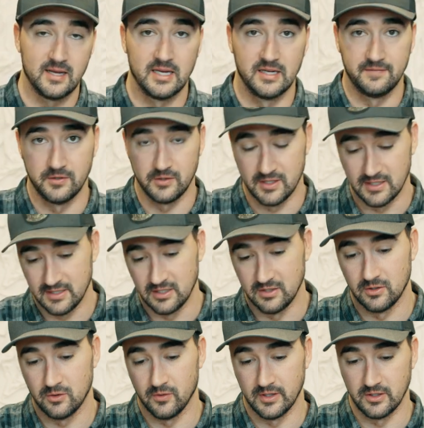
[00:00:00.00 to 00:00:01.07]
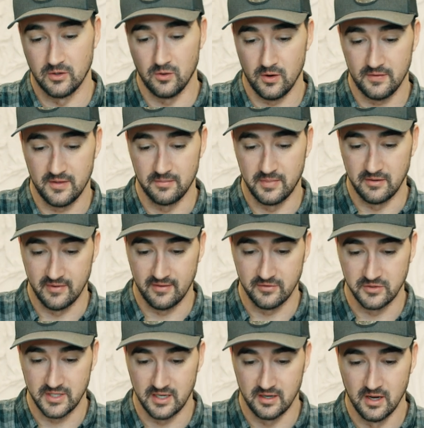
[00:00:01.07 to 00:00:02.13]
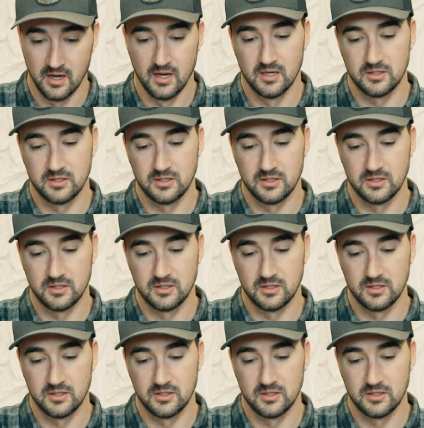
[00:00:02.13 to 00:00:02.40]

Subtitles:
And if you continue going north, that'd be Riverton.